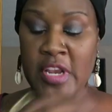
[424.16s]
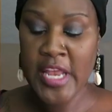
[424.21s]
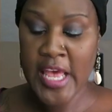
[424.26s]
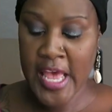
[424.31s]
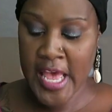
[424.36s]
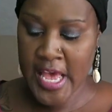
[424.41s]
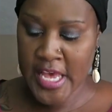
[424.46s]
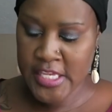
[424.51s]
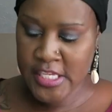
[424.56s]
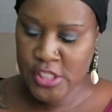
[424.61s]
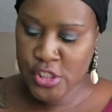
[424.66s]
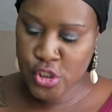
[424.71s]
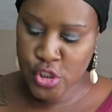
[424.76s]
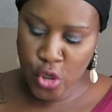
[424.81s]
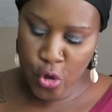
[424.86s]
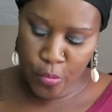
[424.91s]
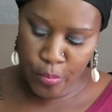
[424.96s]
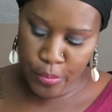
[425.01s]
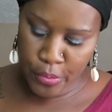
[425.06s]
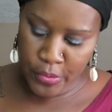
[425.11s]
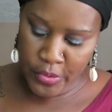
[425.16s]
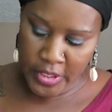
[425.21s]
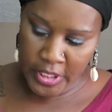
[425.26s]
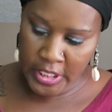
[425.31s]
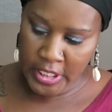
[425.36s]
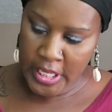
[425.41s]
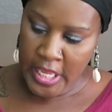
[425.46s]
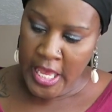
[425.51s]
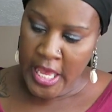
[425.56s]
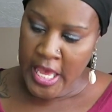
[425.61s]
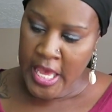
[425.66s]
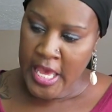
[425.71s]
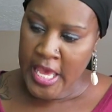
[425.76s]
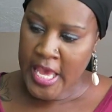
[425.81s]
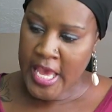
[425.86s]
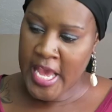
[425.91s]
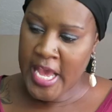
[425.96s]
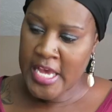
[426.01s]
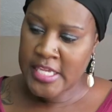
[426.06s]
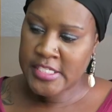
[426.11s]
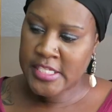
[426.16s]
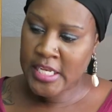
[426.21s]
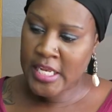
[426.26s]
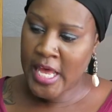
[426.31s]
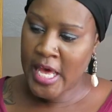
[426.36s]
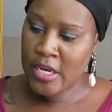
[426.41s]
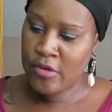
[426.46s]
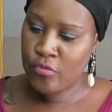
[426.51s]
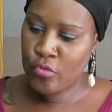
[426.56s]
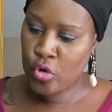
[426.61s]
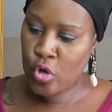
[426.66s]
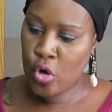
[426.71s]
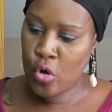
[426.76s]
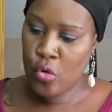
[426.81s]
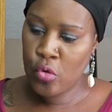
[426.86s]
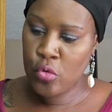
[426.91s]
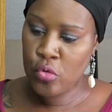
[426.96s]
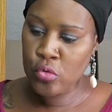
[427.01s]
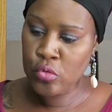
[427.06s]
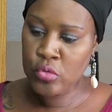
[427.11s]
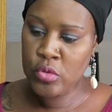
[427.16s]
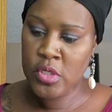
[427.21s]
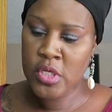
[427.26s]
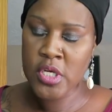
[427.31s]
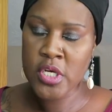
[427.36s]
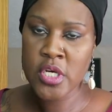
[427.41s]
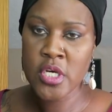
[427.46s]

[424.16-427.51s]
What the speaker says: It's so pretty. It has a lot of gold